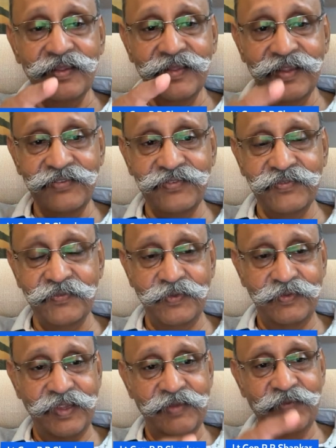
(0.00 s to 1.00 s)
this
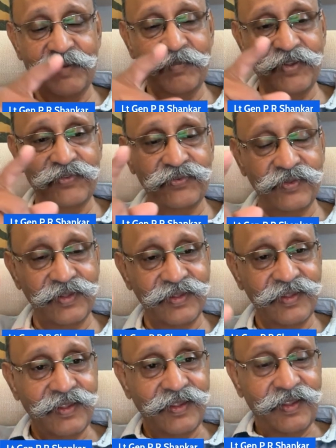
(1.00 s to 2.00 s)
thing will be
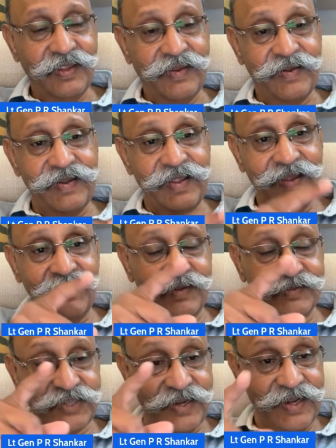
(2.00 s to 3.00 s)

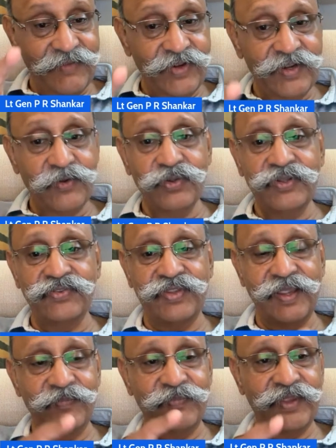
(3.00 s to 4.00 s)
China will do the
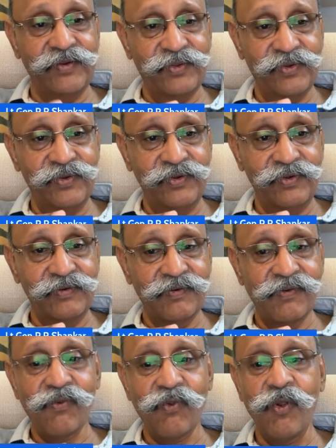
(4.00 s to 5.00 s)
same thing to
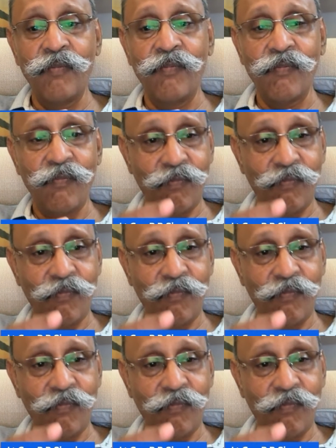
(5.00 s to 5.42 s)
whom?